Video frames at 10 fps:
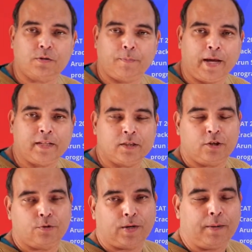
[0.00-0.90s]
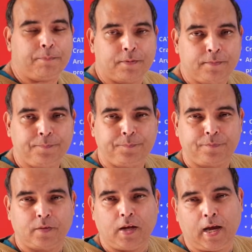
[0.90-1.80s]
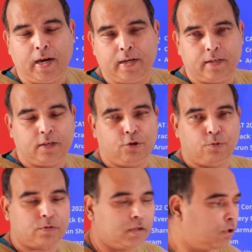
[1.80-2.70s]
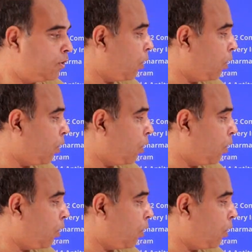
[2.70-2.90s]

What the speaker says: the My Institute app and use the